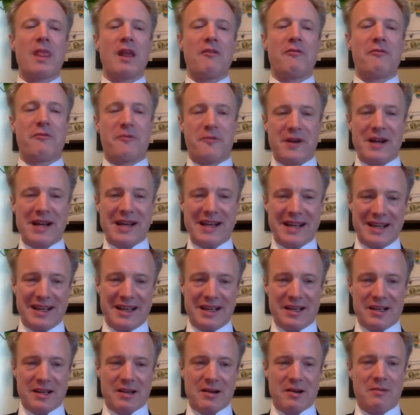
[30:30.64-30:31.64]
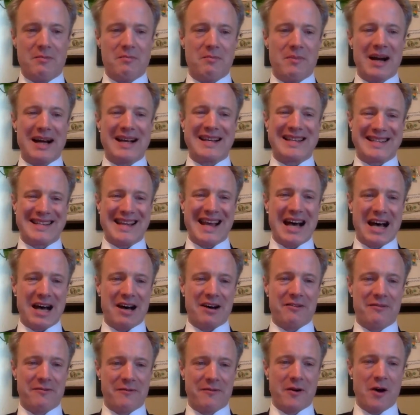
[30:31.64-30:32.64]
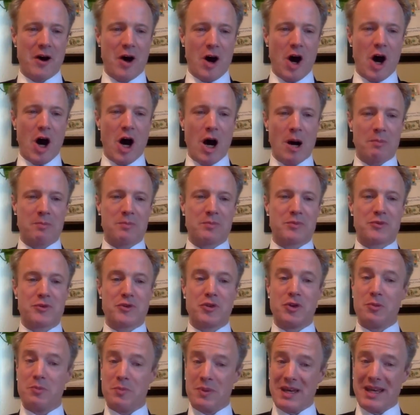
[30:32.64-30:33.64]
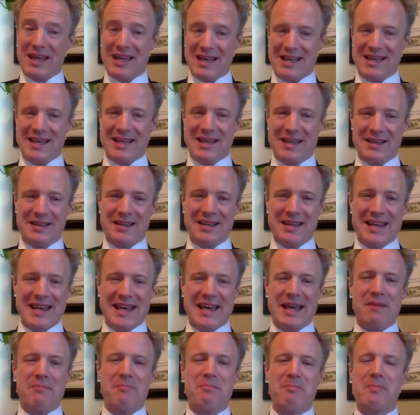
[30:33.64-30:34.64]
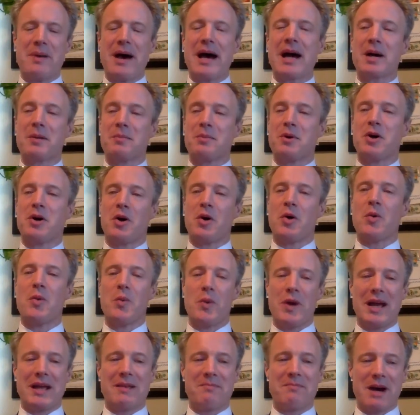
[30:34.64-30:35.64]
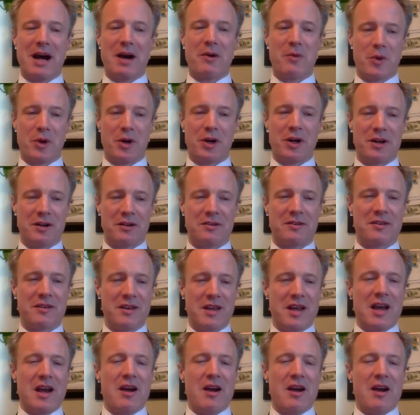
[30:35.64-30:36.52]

Freeing myself up to be impeccable with my words.